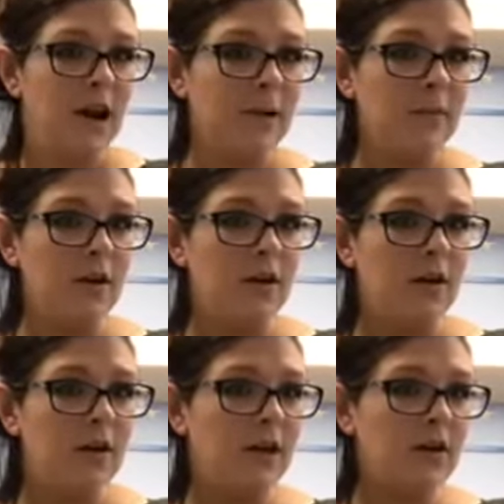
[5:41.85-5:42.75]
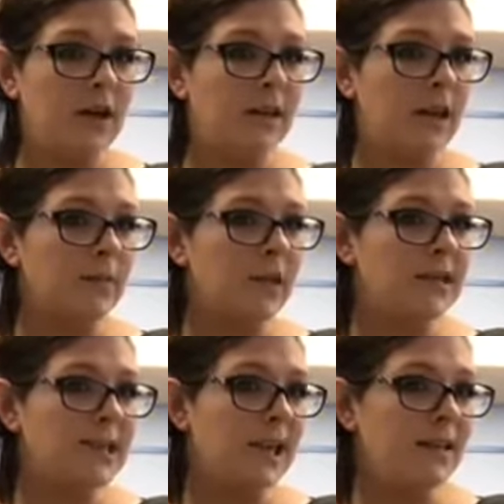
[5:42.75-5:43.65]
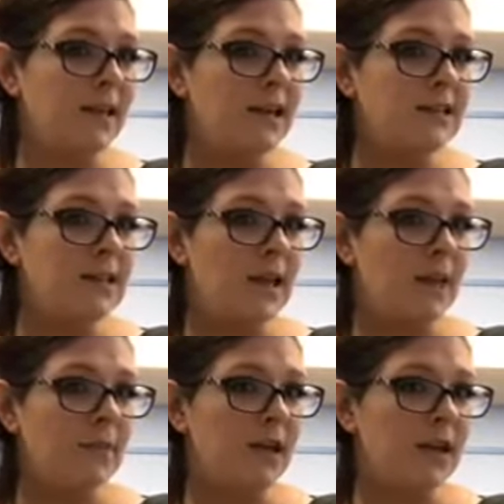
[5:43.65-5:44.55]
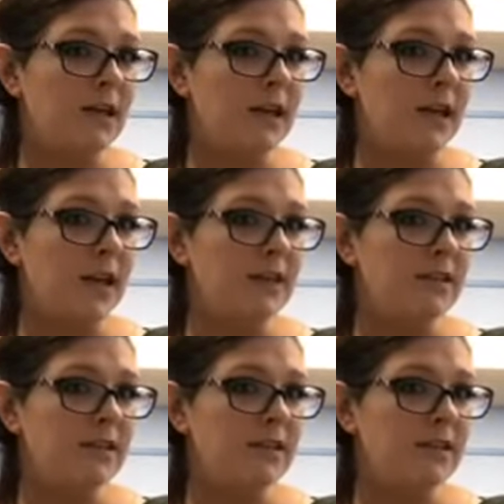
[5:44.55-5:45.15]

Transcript: I'm going to curl and then I'm going to take this and I'm going to click it